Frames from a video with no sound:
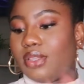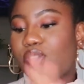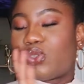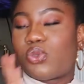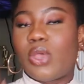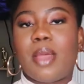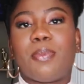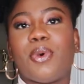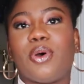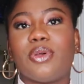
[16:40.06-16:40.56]

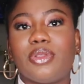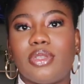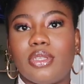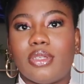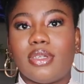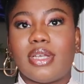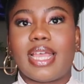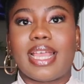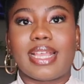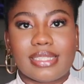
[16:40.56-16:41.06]
swipe all
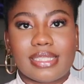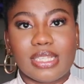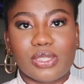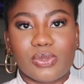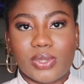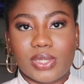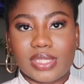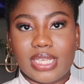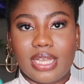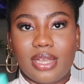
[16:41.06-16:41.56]
the
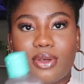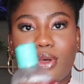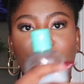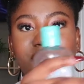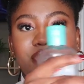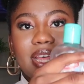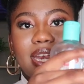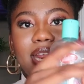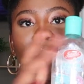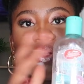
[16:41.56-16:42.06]
excess water
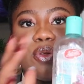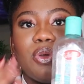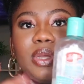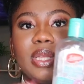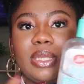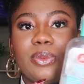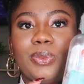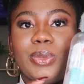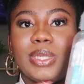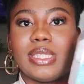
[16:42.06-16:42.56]
off and I go
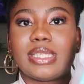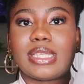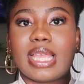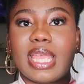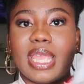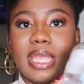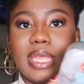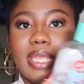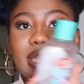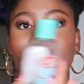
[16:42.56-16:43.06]
in with
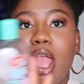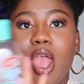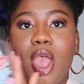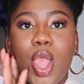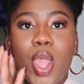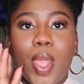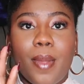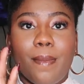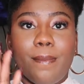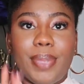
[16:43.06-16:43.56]
a
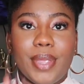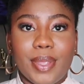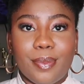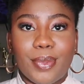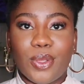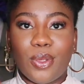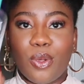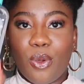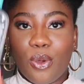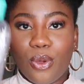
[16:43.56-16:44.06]

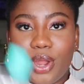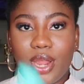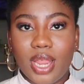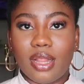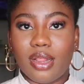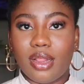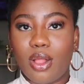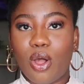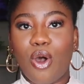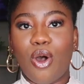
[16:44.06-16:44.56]
baby
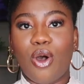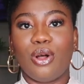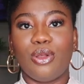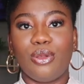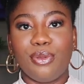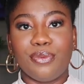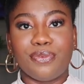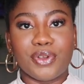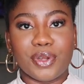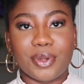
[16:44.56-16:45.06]
oil
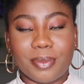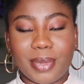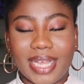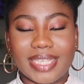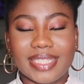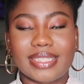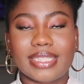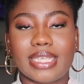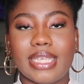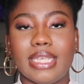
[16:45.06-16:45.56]
all over
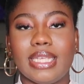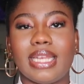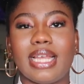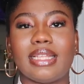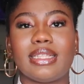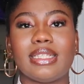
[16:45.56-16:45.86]
my skin.